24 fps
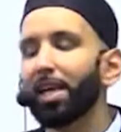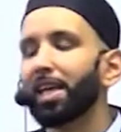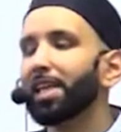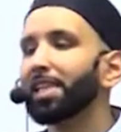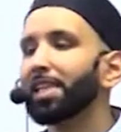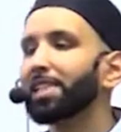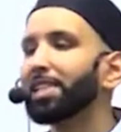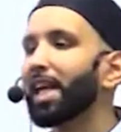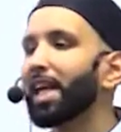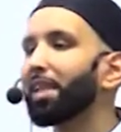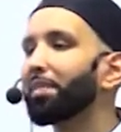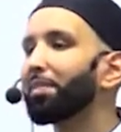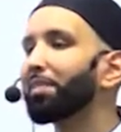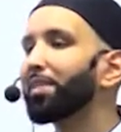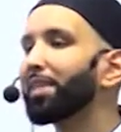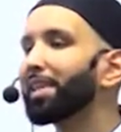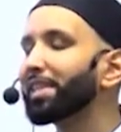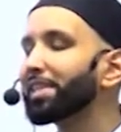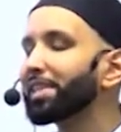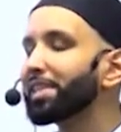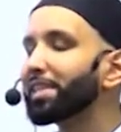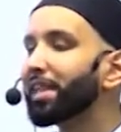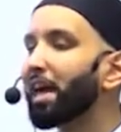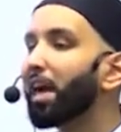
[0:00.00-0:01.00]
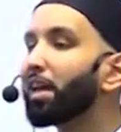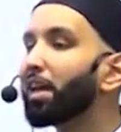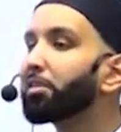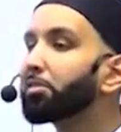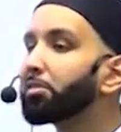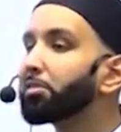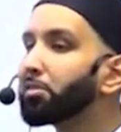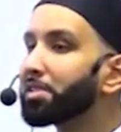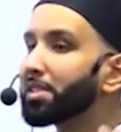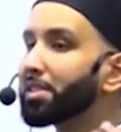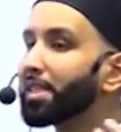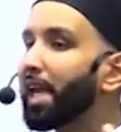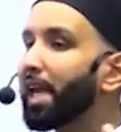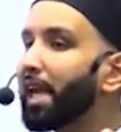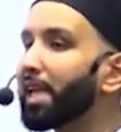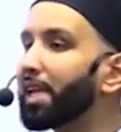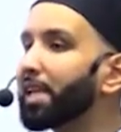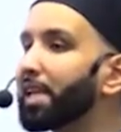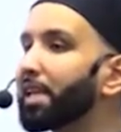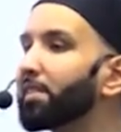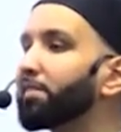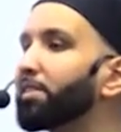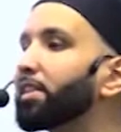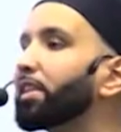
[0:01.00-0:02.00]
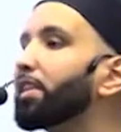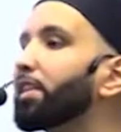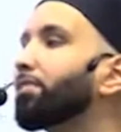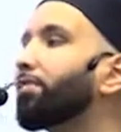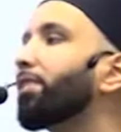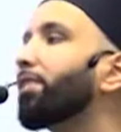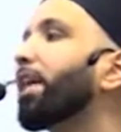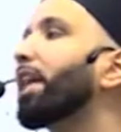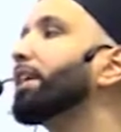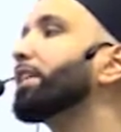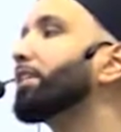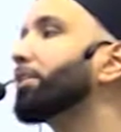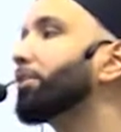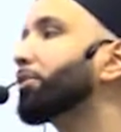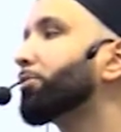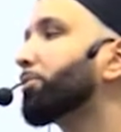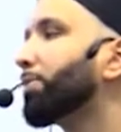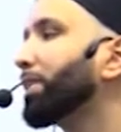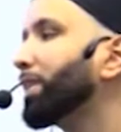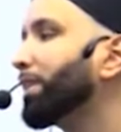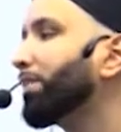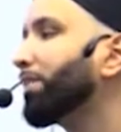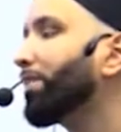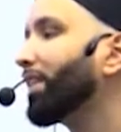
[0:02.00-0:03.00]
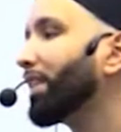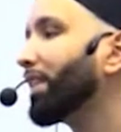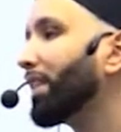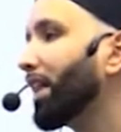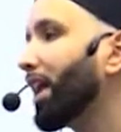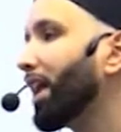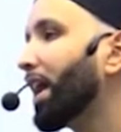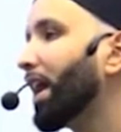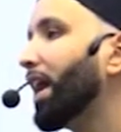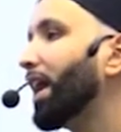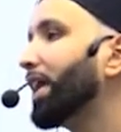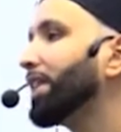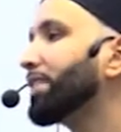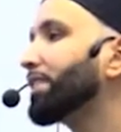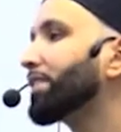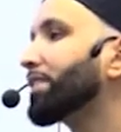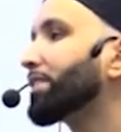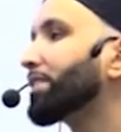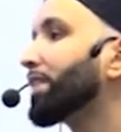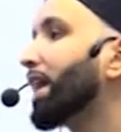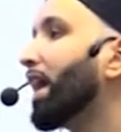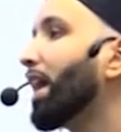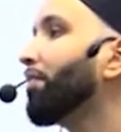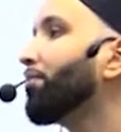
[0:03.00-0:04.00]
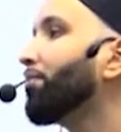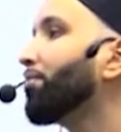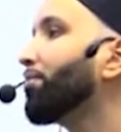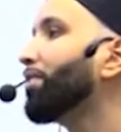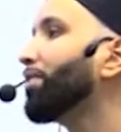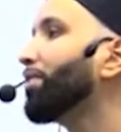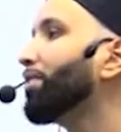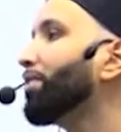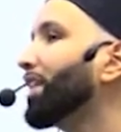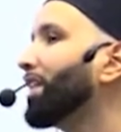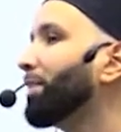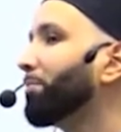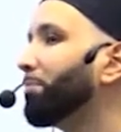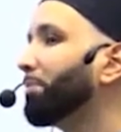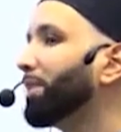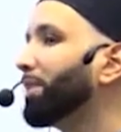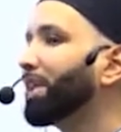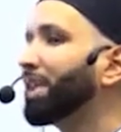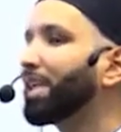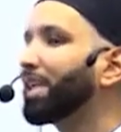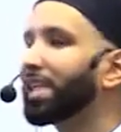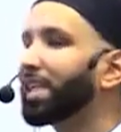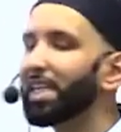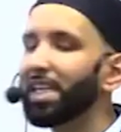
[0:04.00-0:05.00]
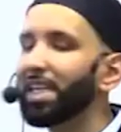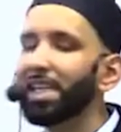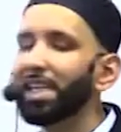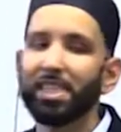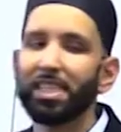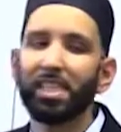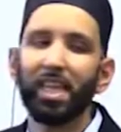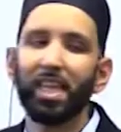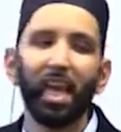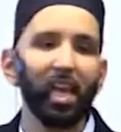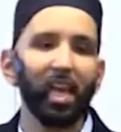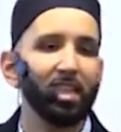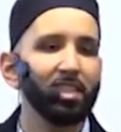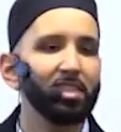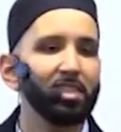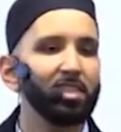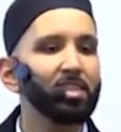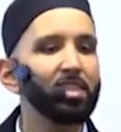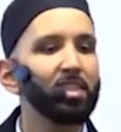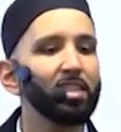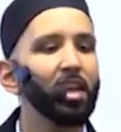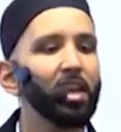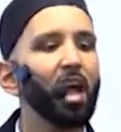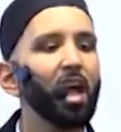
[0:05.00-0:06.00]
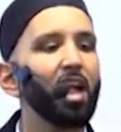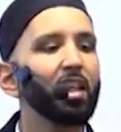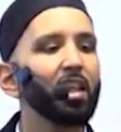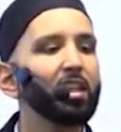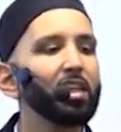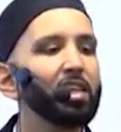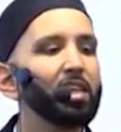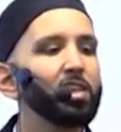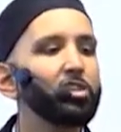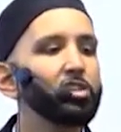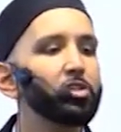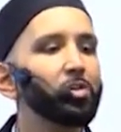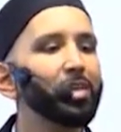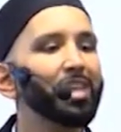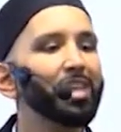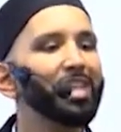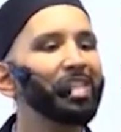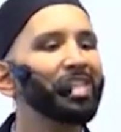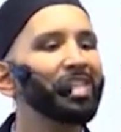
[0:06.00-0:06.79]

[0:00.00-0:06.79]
is that this understanding of the divine decree of Allah and everything being in his hands did not lead to an